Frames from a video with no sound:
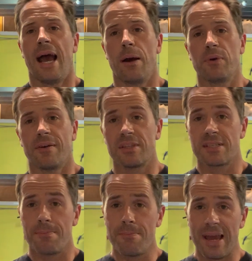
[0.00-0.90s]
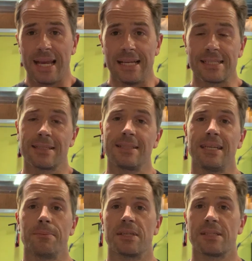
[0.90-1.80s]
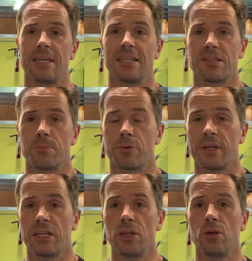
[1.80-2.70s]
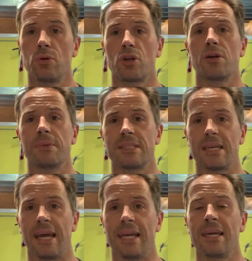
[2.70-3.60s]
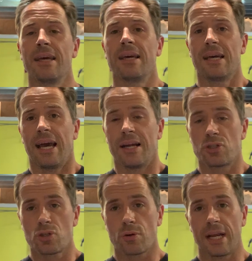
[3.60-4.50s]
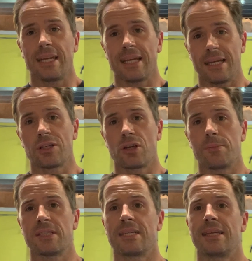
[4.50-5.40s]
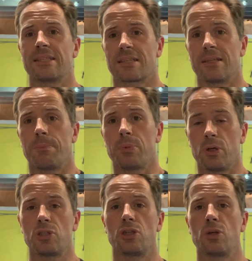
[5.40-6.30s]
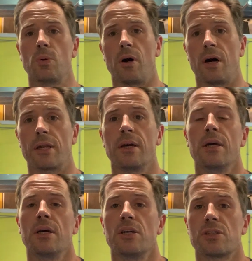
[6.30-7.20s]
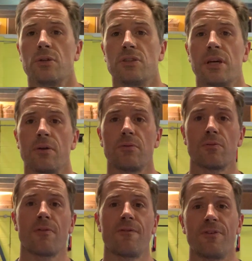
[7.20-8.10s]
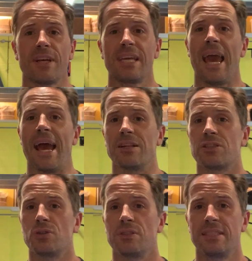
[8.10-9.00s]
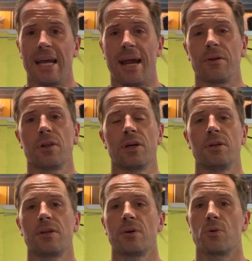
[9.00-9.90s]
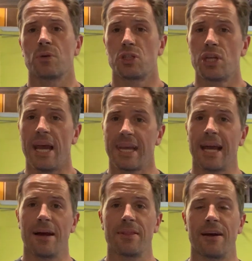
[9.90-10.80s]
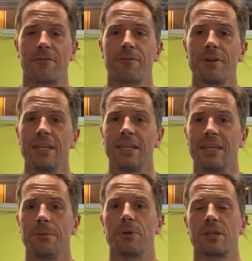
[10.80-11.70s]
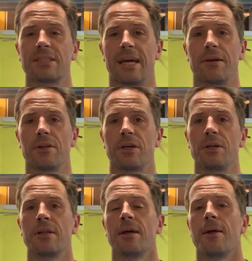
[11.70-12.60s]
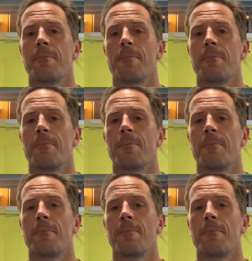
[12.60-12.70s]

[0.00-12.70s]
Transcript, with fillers: And we have this amazing team that's here to bring you Kumite and training in Kumite that's gonna push you on. So don't forget to download or check out that free ebook download.